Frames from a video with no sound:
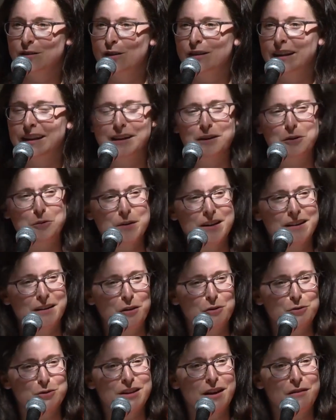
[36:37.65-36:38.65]
Like it'll be
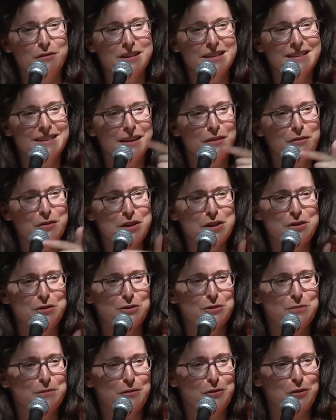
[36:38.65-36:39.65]
another 77
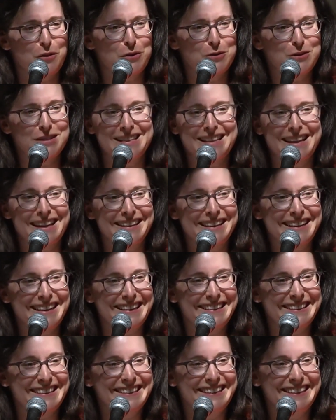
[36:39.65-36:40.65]
years before you see that again.